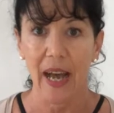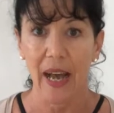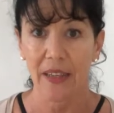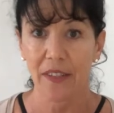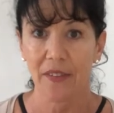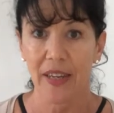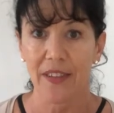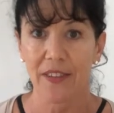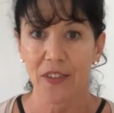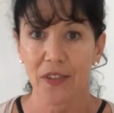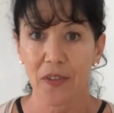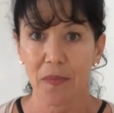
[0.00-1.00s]

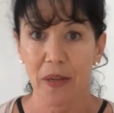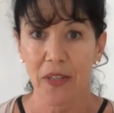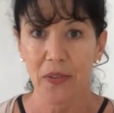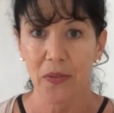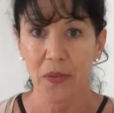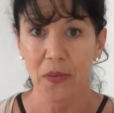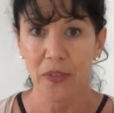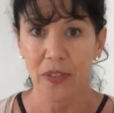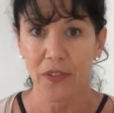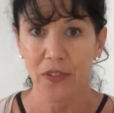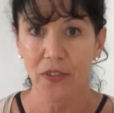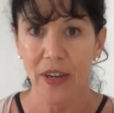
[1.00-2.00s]
activates those muscles
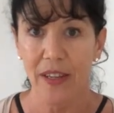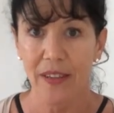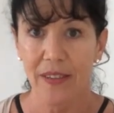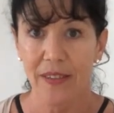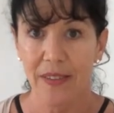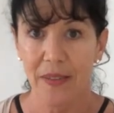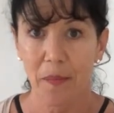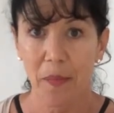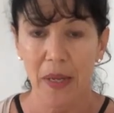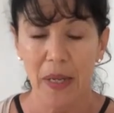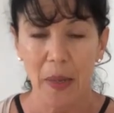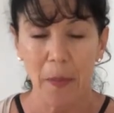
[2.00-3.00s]
and strengthens them,
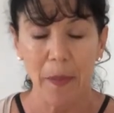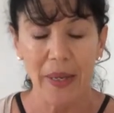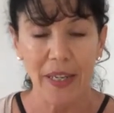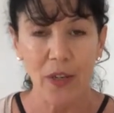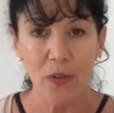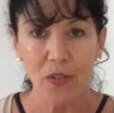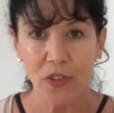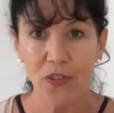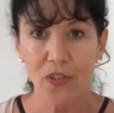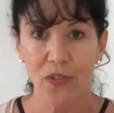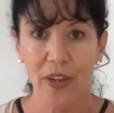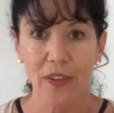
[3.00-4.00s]
but it also
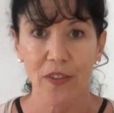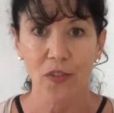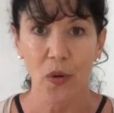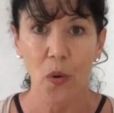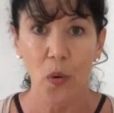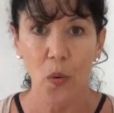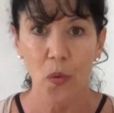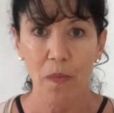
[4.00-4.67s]
strengthens all the